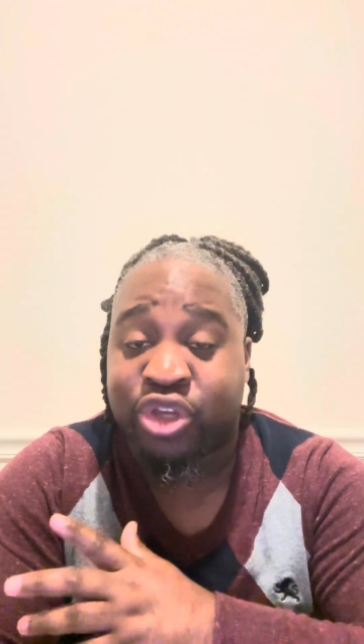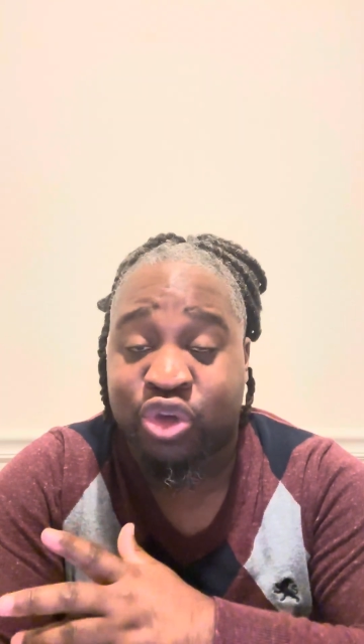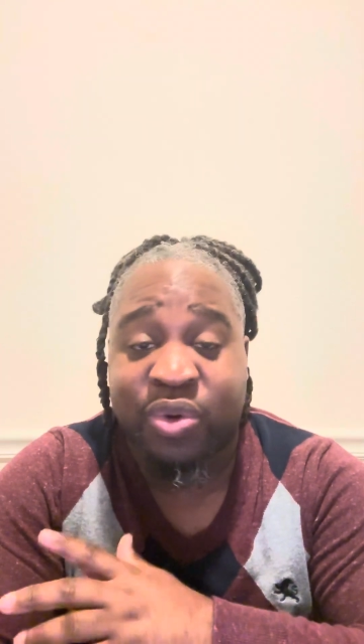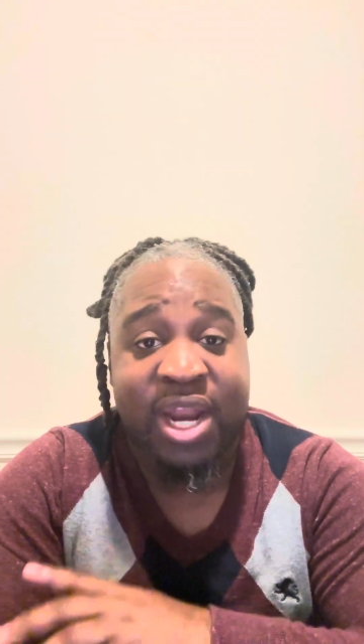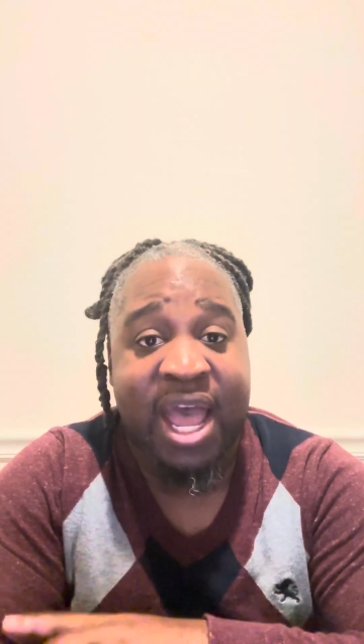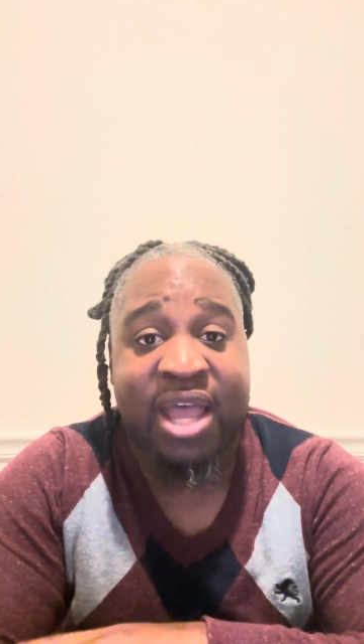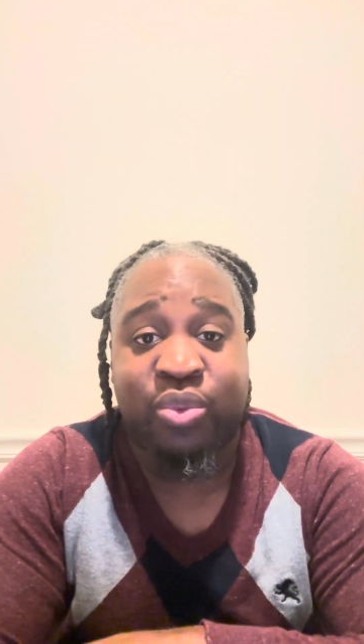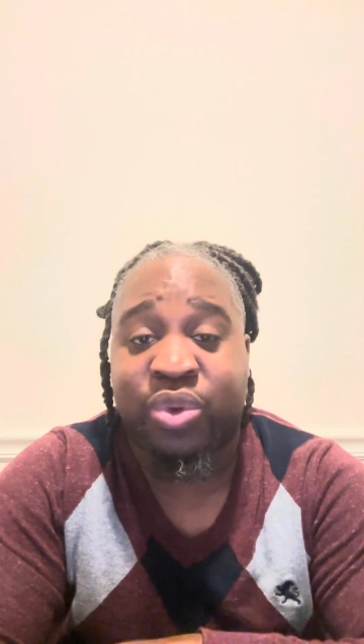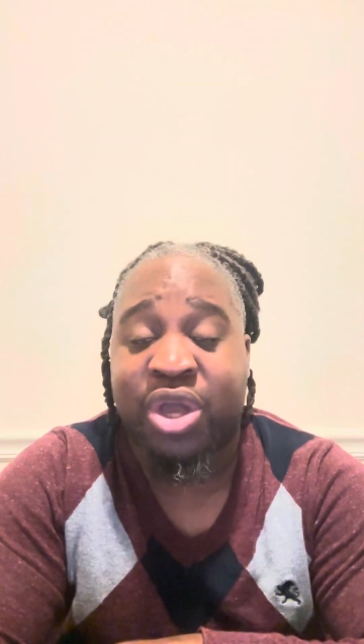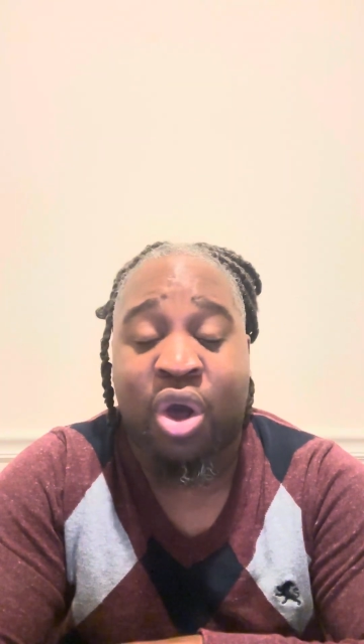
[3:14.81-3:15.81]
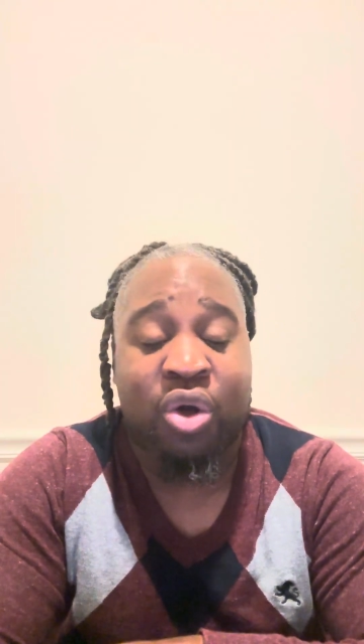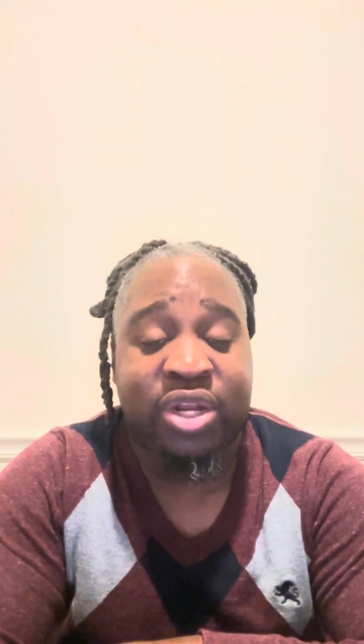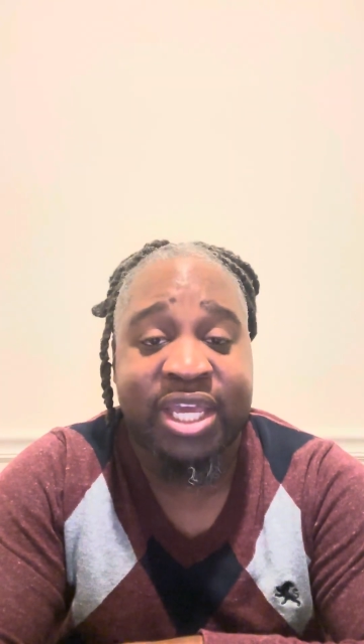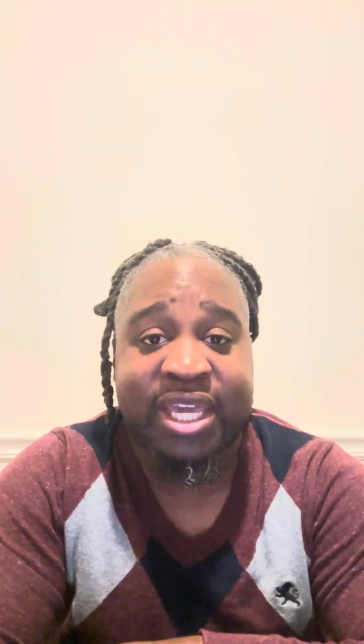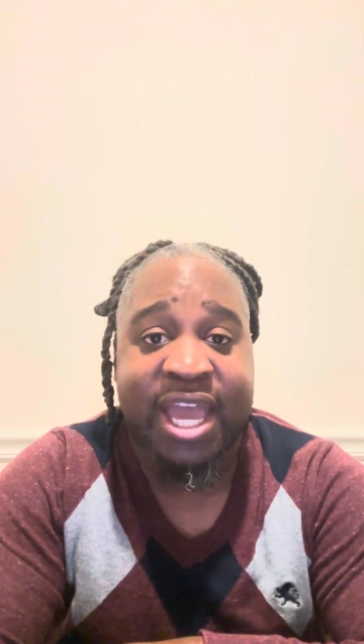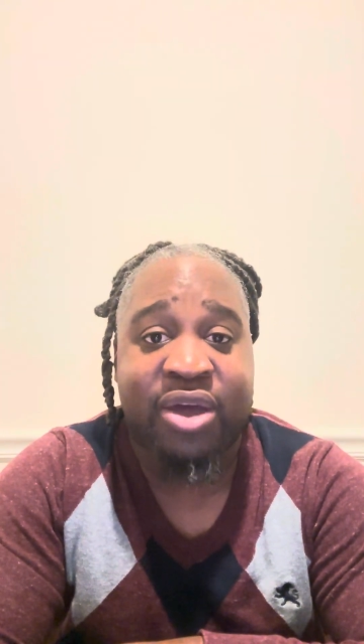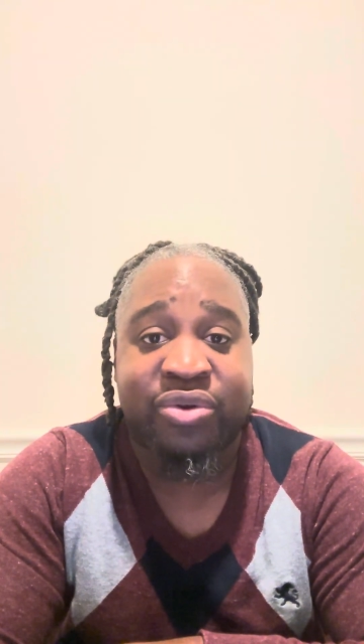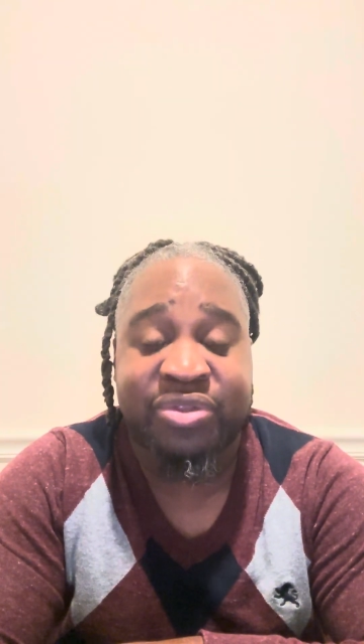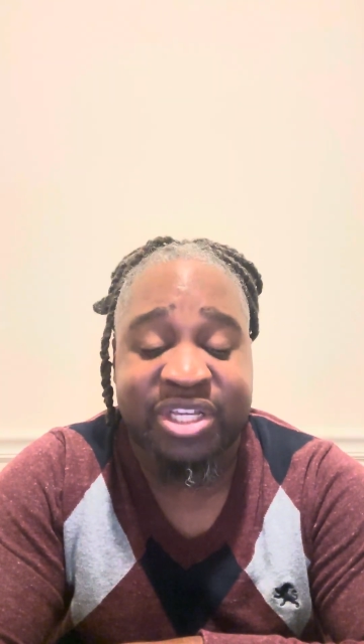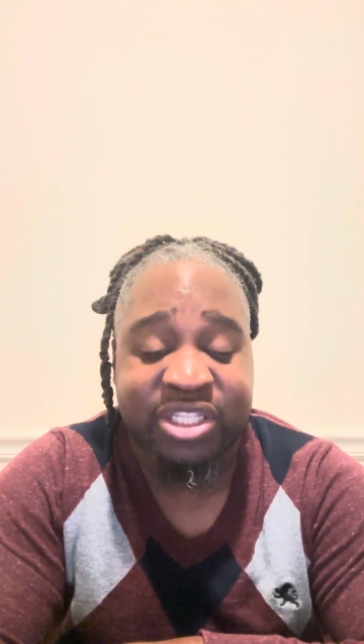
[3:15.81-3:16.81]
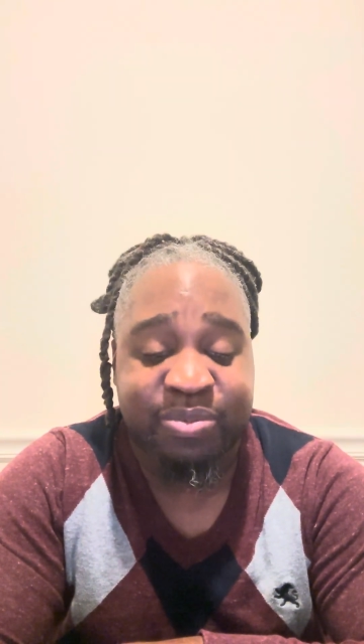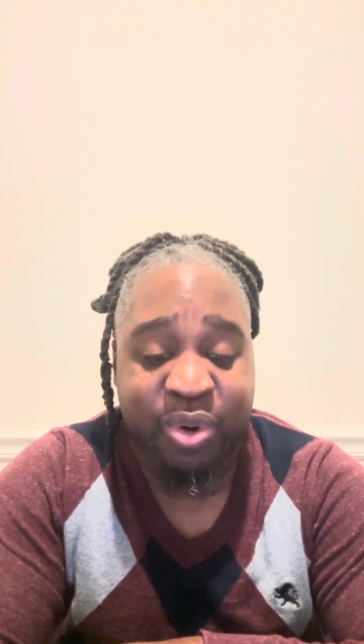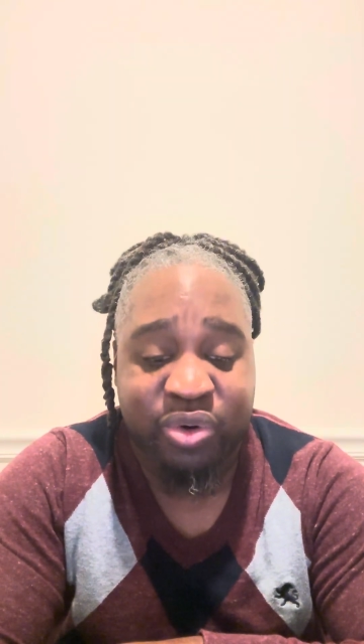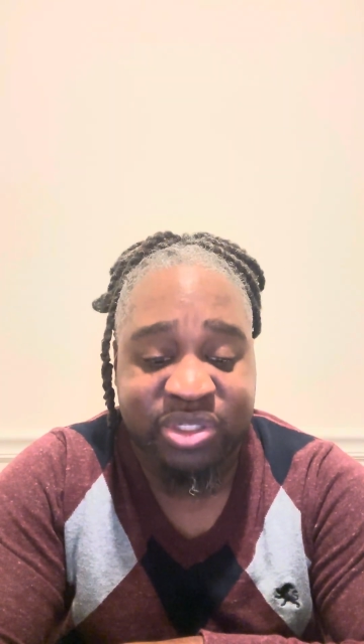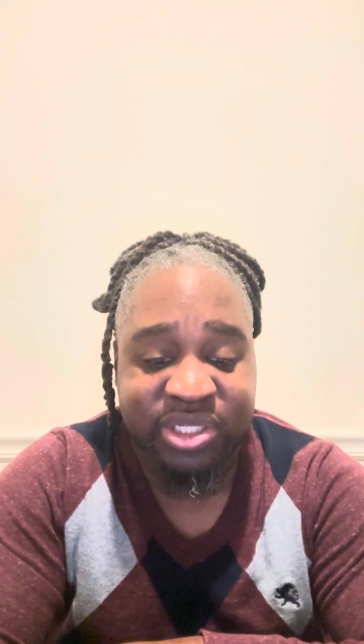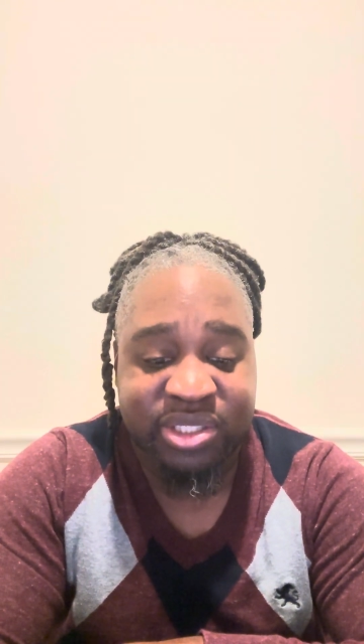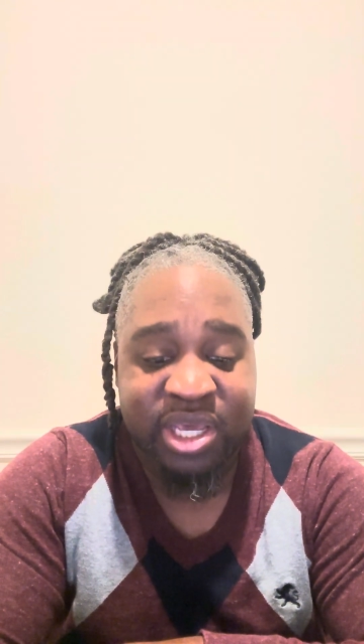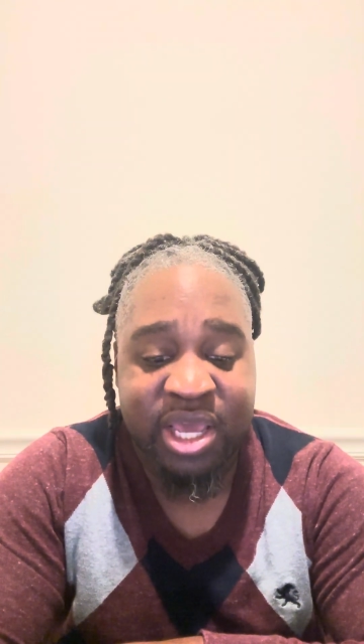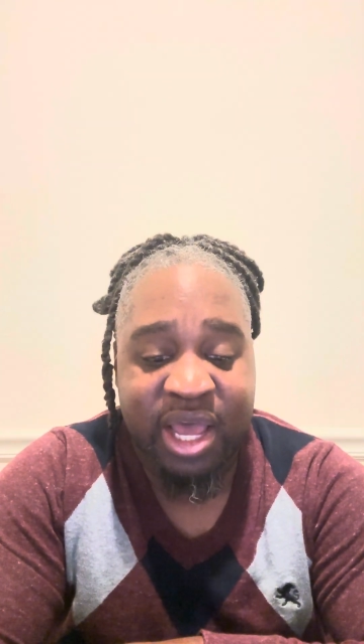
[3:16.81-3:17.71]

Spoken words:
you and I, we all encounter these persons,